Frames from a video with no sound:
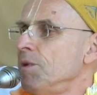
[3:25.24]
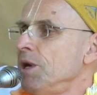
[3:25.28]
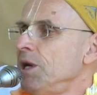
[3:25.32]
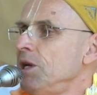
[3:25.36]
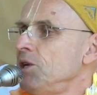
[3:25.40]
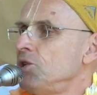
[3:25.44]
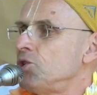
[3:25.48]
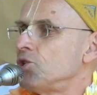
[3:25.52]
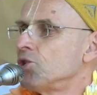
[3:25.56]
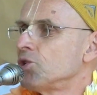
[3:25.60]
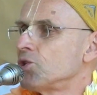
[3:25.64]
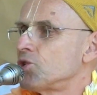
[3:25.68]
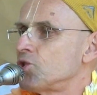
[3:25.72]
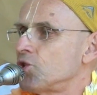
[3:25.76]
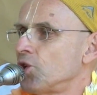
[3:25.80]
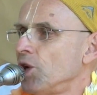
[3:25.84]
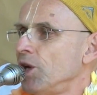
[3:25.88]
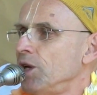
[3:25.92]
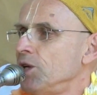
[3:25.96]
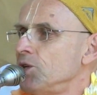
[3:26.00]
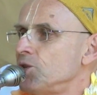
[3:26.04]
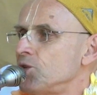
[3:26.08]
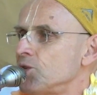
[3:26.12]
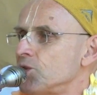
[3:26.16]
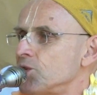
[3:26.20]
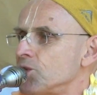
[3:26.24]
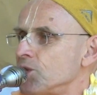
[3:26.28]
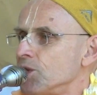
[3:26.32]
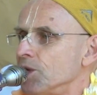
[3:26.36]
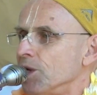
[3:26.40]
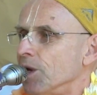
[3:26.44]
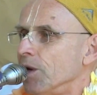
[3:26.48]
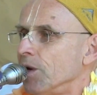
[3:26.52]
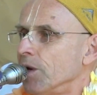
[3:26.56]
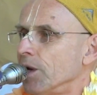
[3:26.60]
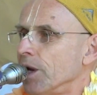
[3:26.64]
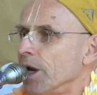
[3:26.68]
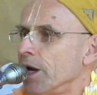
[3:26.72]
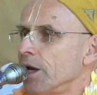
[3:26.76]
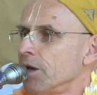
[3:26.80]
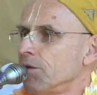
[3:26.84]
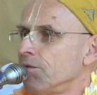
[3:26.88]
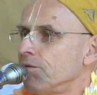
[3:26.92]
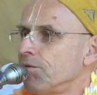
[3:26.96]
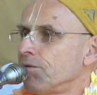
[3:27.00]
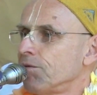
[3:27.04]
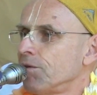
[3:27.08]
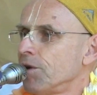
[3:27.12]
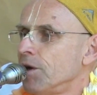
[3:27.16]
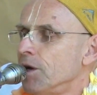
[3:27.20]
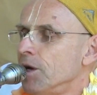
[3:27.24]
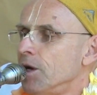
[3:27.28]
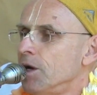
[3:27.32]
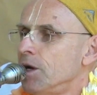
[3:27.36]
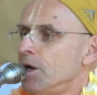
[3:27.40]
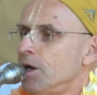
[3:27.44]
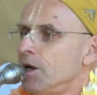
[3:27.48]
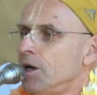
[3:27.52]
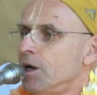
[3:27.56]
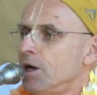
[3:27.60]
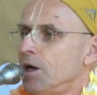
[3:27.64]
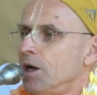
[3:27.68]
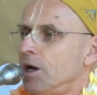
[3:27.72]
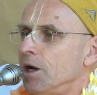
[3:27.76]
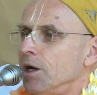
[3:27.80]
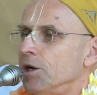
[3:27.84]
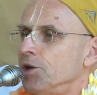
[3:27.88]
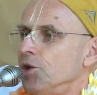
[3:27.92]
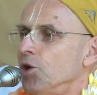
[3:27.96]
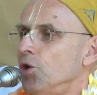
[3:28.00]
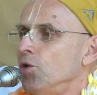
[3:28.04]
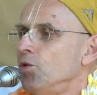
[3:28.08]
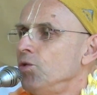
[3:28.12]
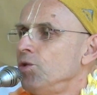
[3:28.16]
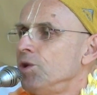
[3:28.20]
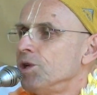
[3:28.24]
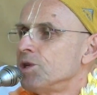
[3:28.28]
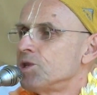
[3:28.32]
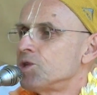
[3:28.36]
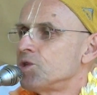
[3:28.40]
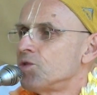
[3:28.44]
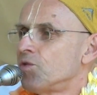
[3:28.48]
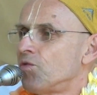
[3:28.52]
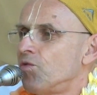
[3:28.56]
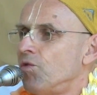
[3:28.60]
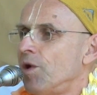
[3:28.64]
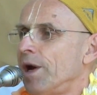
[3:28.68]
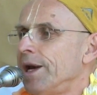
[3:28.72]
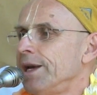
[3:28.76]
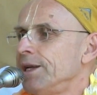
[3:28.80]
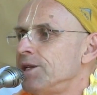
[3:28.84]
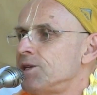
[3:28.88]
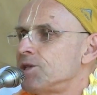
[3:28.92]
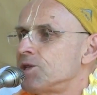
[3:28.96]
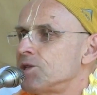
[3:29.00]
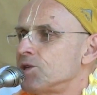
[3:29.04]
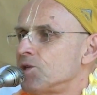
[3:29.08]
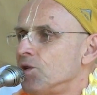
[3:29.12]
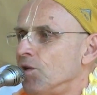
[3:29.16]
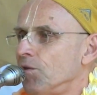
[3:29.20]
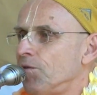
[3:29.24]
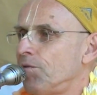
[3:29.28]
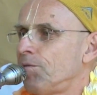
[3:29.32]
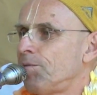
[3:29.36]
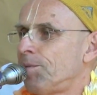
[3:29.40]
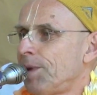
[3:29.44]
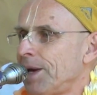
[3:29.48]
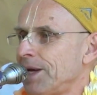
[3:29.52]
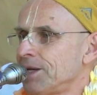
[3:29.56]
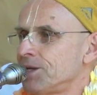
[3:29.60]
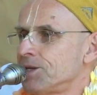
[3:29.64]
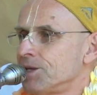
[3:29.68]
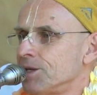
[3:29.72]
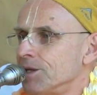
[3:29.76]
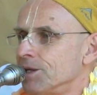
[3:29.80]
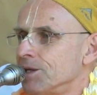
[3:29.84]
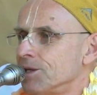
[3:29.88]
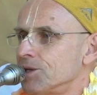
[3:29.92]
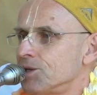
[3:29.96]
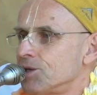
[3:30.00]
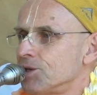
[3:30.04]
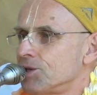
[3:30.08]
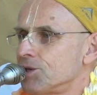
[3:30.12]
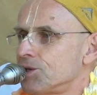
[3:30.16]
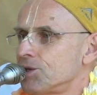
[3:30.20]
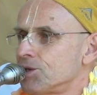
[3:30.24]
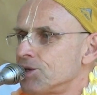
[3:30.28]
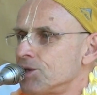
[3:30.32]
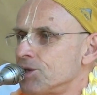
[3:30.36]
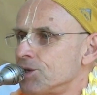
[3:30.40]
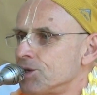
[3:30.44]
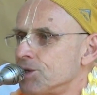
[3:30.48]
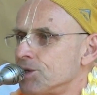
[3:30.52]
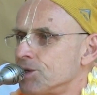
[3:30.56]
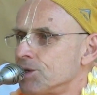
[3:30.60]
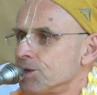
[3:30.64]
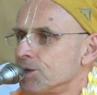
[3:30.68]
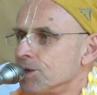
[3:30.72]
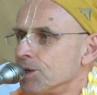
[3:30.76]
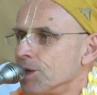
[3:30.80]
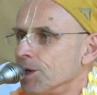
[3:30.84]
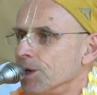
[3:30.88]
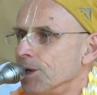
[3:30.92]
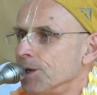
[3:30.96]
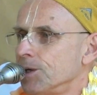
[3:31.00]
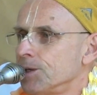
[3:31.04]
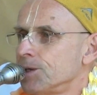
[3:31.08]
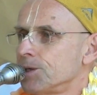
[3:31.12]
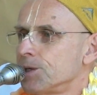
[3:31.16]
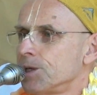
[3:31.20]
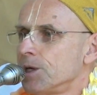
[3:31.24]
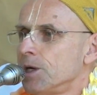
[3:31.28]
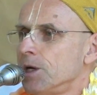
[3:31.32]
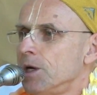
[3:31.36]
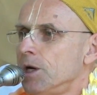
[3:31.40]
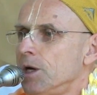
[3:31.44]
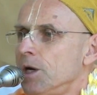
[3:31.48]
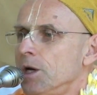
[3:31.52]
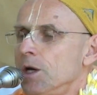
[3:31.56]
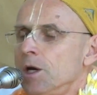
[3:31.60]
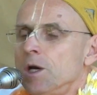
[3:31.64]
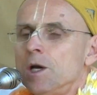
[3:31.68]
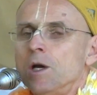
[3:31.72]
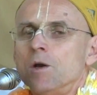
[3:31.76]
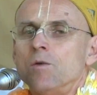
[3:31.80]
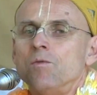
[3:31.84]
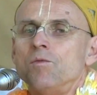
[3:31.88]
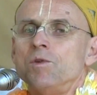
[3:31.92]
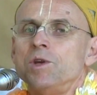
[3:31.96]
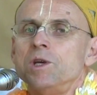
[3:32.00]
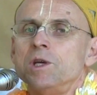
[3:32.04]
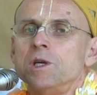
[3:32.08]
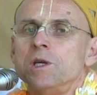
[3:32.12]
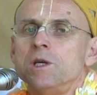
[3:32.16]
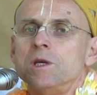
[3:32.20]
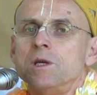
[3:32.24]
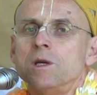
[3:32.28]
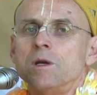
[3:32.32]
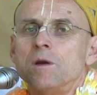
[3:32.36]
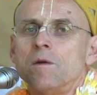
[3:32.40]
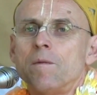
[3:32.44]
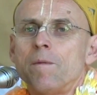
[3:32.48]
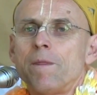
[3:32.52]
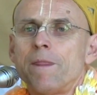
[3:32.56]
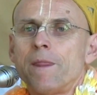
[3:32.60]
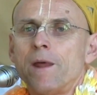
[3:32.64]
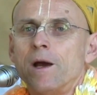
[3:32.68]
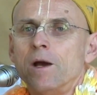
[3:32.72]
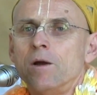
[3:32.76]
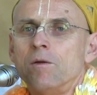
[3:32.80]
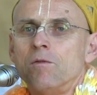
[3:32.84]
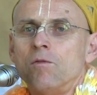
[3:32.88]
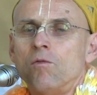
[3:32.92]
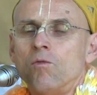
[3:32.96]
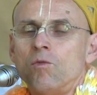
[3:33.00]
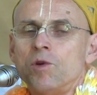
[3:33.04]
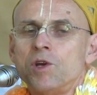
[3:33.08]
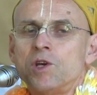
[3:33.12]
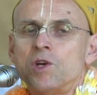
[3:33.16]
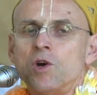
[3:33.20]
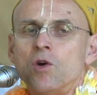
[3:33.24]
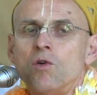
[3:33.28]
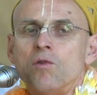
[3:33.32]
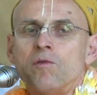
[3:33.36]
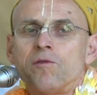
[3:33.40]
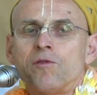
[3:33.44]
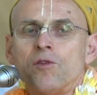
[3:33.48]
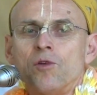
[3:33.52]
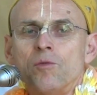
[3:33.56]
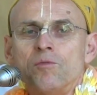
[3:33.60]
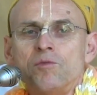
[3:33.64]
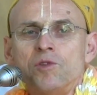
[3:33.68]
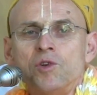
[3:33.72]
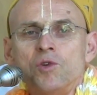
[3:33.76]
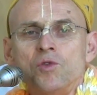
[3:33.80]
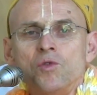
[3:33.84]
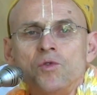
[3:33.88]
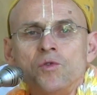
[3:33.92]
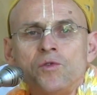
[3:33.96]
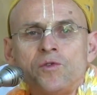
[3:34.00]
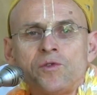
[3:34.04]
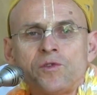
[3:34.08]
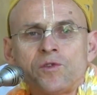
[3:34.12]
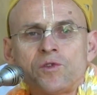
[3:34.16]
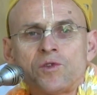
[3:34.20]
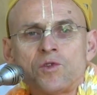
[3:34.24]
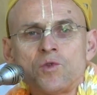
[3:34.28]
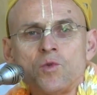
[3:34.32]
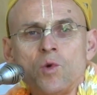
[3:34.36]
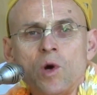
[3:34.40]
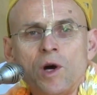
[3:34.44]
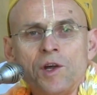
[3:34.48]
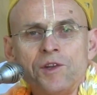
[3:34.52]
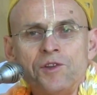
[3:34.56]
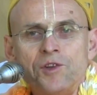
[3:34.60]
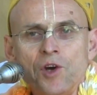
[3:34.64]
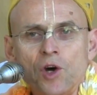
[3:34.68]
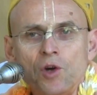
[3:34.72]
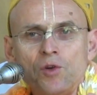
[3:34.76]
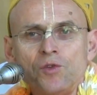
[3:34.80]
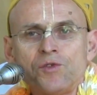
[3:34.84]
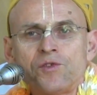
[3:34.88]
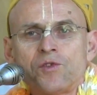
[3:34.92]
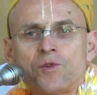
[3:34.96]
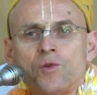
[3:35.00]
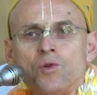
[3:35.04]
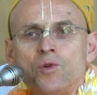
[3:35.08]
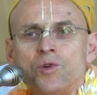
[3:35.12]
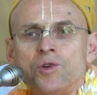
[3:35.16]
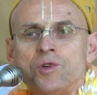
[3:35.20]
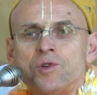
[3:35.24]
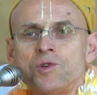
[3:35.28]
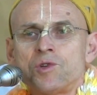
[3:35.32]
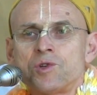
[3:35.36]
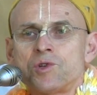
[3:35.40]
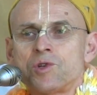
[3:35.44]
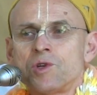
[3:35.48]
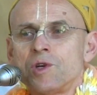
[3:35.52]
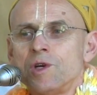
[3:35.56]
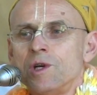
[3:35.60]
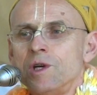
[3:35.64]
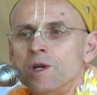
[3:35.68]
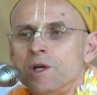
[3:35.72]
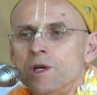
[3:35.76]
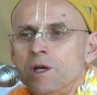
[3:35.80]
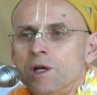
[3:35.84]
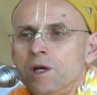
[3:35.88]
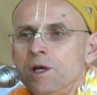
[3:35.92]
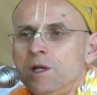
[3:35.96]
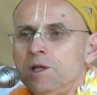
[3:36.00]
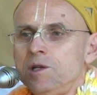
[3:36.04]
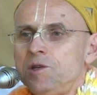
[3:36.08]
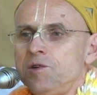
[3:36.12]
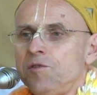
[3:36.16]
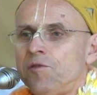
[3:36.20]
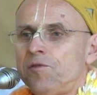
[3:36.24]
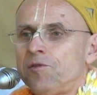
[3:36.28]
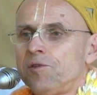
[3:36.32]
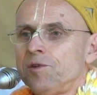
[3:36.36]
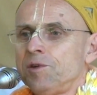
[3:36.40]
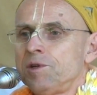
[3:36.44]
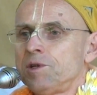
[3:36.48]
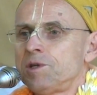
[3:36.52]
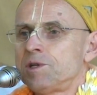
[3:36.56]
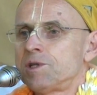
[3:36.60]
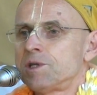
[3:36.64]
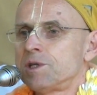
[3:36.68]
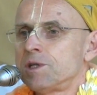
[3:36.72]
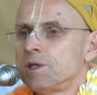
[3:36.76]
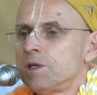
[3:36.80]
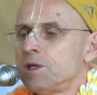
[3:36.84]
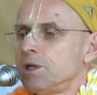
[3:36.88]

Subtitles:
major changes in our life are known as rites of passage. We go from youth to adulthood, and different